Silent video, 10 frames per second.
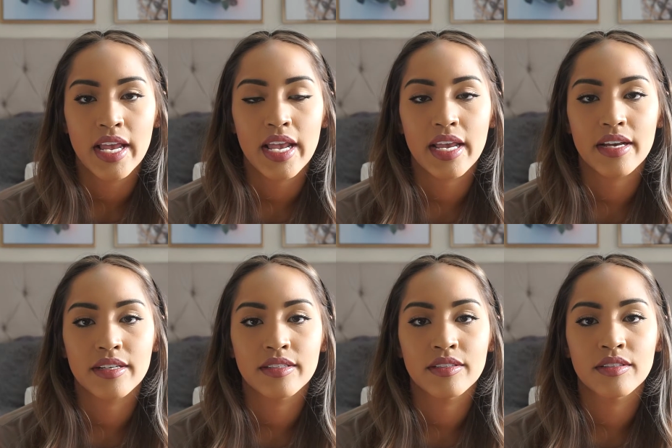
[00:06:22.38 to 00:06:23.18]

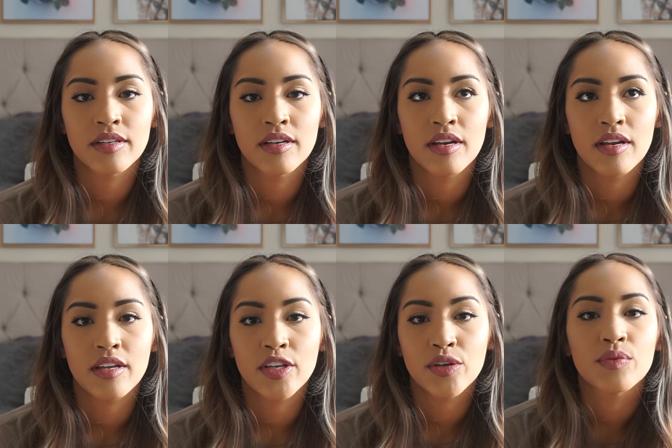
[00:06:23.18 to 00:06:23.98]
and
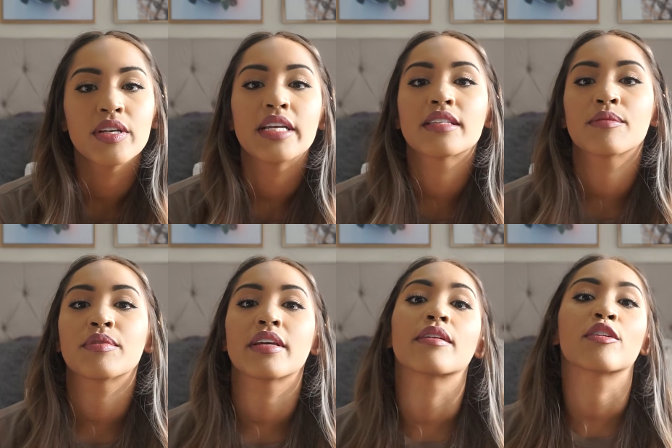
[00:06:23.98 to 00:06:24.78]
you need
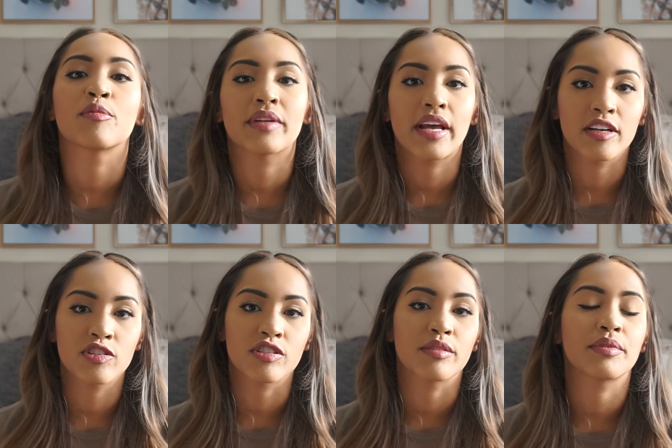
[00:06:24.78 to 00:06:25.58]
something a little bit
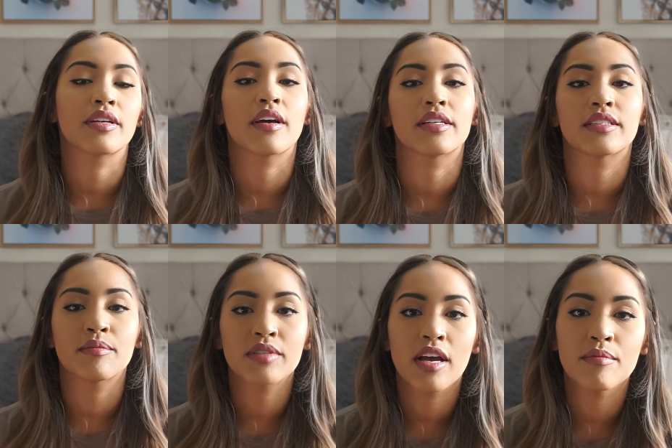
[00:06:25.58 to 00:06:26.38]
extra, because
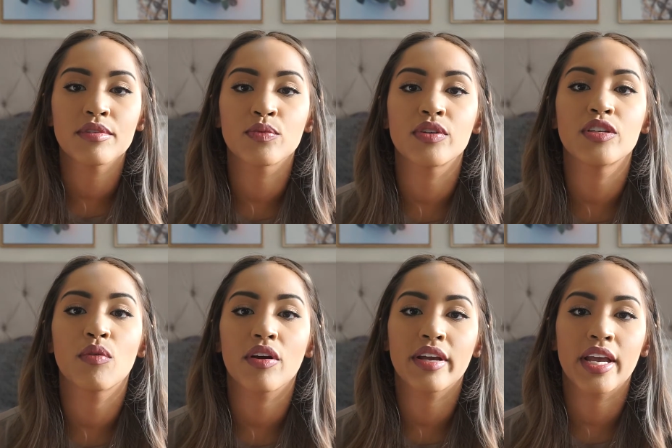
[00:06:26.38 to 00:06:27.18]
sometimes when you
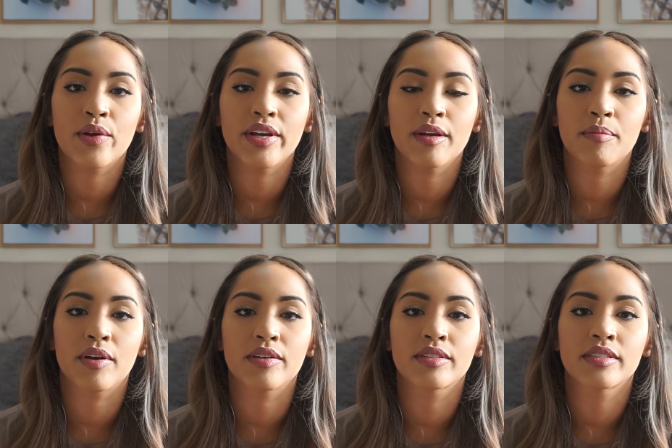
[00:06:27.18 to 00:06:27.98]
are carrying a
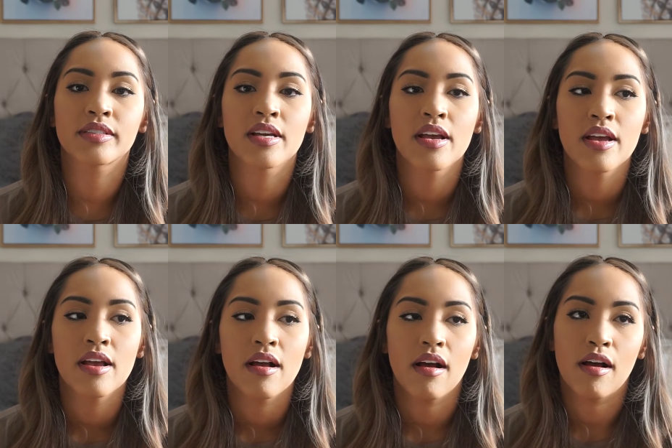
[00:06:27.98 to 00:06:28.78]
purse,
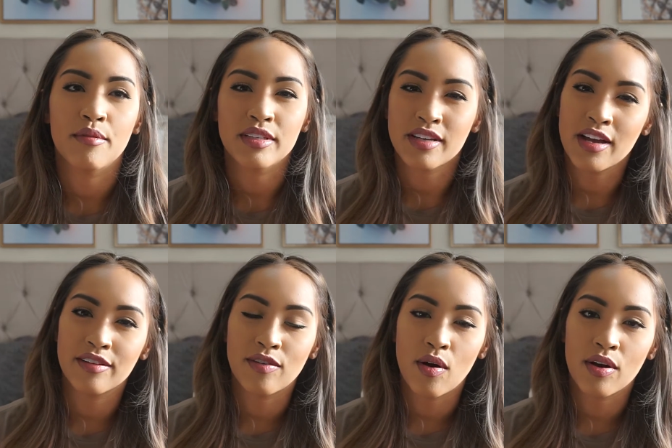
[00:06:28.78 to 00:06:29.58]
it's kind
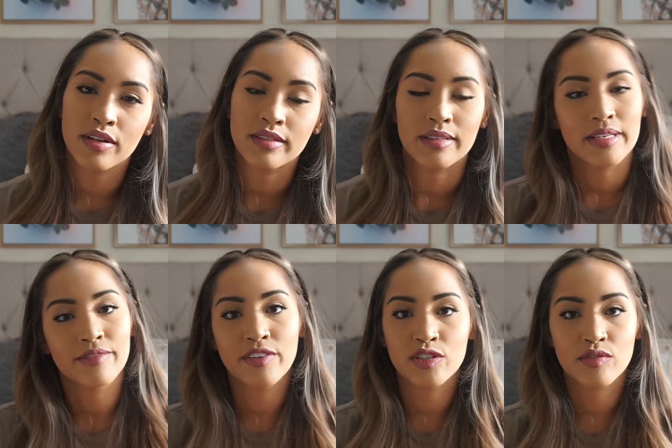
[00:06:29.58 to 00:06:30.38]
of hard to like
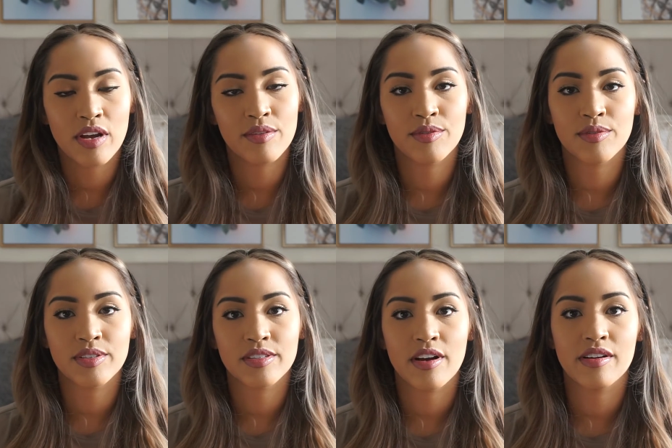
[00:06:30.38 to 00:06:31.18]
fish around through
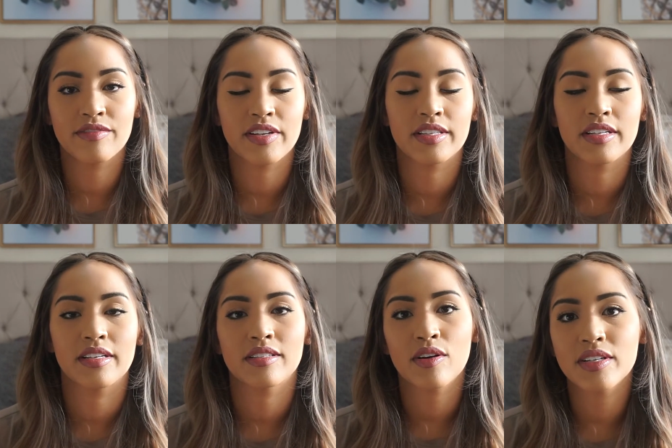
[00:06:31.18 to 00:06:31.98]
stuff, and then
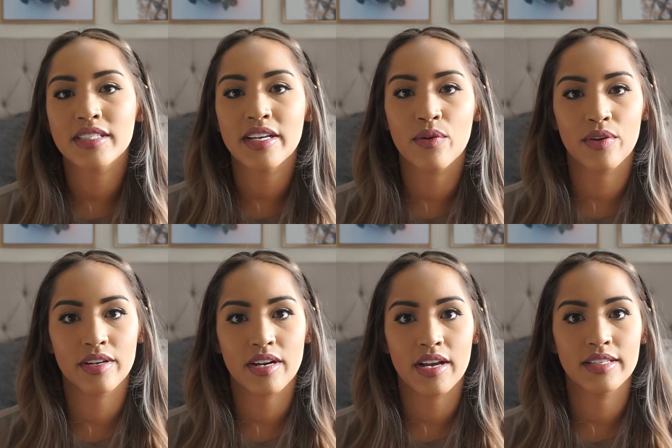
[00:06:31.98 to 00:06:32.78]
it's hard to stay
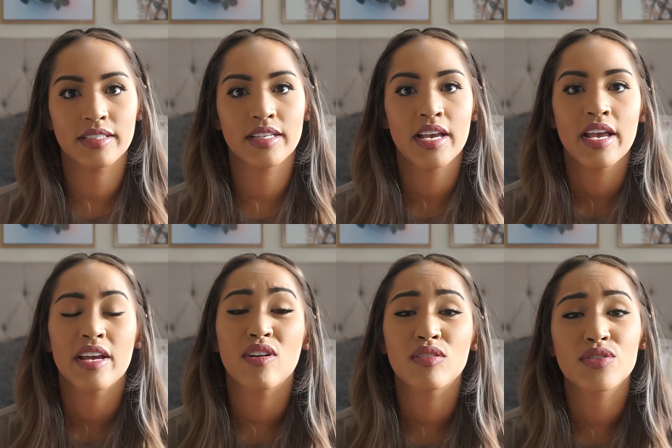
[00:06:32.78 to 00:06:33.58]
organized.
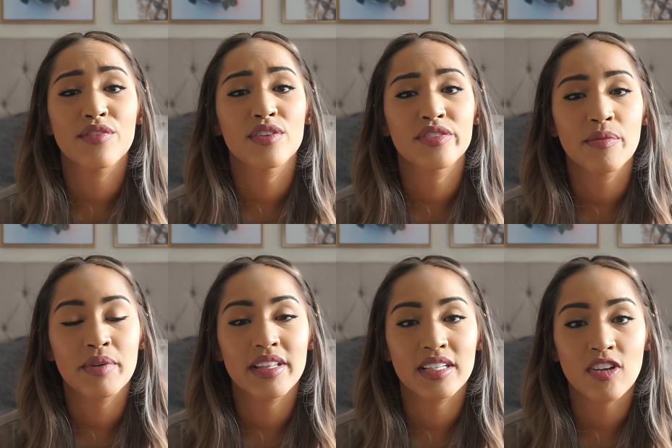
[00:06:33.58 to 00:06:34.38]
And also, if you're
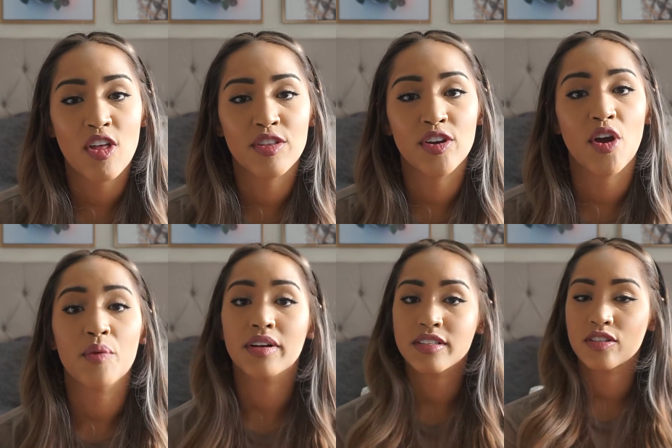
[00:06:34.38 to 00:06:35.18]
somebody that's on the go
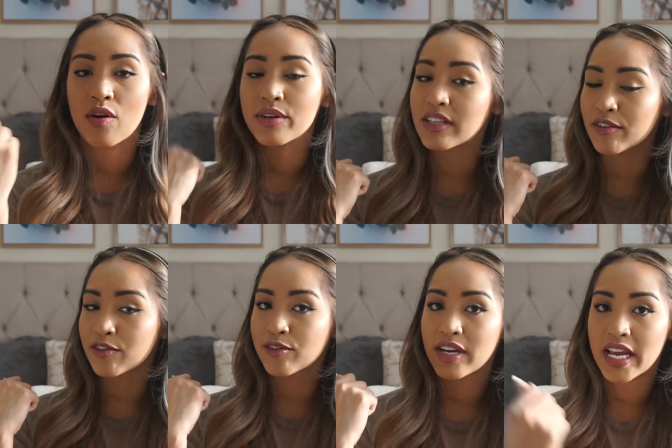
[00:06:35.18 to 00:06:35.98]
and doesn't always have a
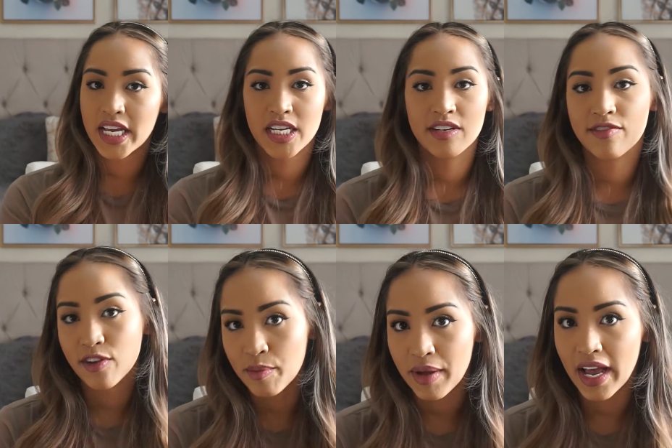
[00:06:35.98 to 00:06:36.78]
free hand for
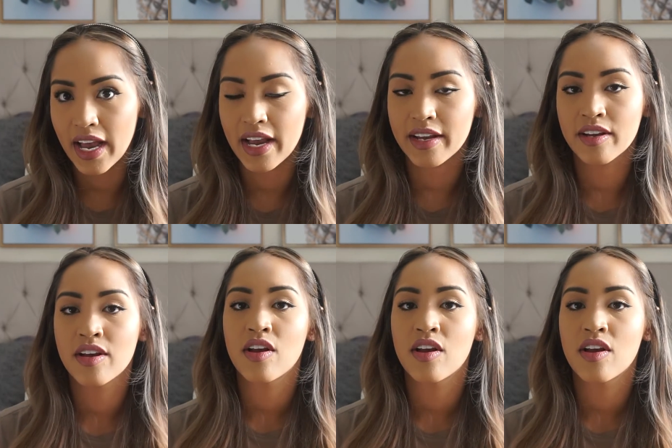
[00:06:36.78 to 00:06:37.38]
a bag,